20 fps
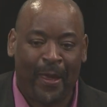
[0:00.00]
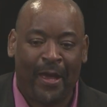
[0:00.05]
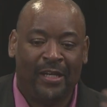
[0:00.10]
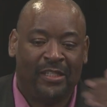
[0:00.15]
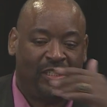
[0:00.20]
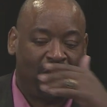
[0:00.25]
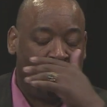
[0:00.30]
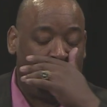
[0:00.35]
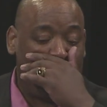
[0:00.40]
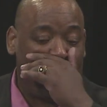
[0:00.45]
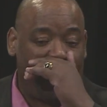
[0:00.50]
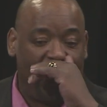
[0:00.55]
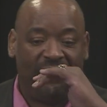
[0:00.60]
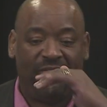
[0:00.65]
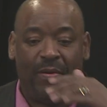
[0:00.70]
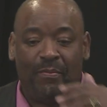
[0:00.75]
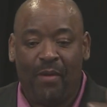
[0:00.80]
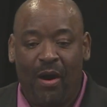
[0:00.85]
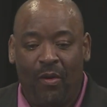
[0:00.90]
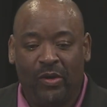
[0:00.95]
So if
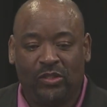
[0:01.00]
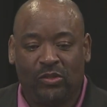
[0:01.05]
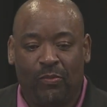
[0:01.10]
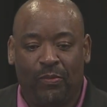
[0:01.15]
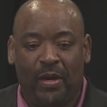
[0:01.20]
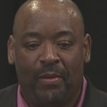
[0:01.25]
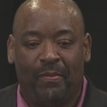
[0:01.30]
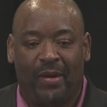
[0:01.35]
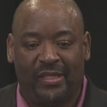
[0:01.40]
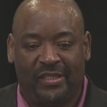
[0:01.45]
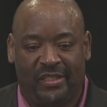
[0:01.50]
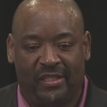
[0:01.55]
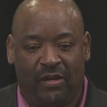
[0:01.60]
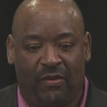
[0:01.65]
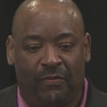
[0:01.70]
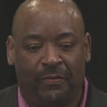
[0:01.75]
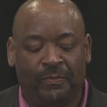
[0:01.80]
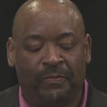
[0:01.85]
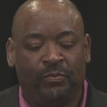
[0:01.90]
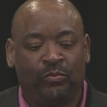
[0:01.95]
I'm always going to be with
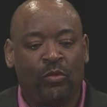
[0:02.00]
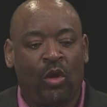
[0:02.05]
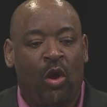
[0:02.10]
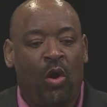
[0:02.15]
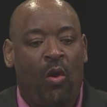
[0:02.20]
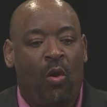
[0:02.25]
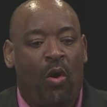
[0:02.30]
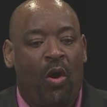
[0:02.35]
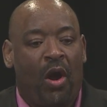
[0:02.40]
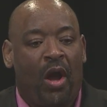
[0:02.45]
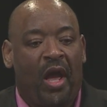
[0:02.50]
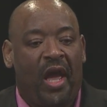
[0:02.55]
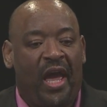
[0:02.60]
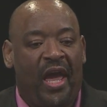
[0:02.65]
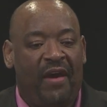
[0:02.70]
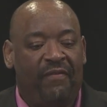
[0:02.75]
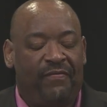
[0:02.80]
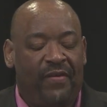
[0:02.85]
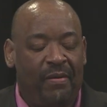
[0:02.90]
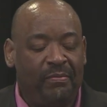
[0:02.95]
myself,
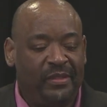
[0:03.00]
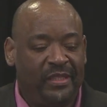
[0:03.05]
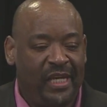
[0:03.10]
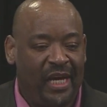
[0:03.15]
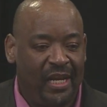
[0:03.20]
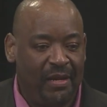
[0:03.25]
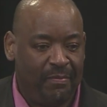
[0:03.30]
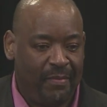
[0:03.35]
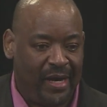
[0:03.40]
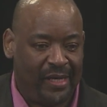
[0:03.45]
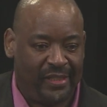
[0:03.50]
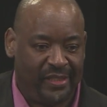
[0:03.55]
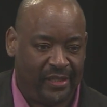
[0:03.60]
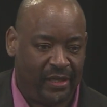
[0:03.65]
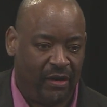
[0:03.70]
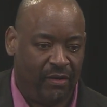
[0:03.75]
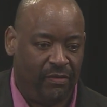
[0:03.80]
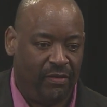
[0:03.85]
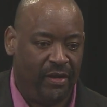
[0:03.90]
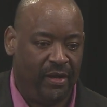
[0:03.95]
if I'm telling
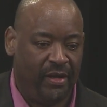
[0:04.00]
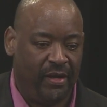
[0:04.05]
myself